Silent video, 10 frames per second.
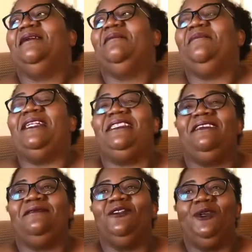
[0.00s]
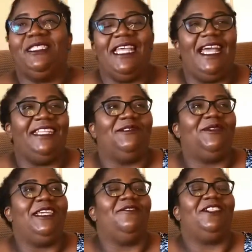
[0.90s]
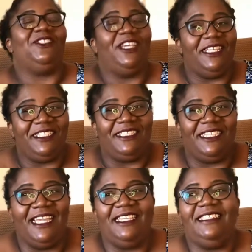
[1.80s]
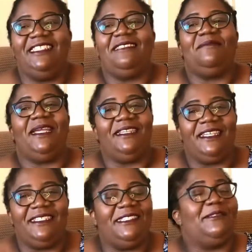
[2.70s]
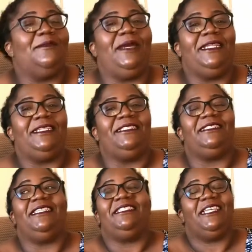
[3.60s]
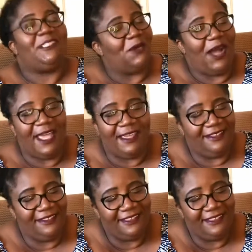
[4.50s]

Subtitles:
But he knows that we have a church, and his mandate is to manage the church choir.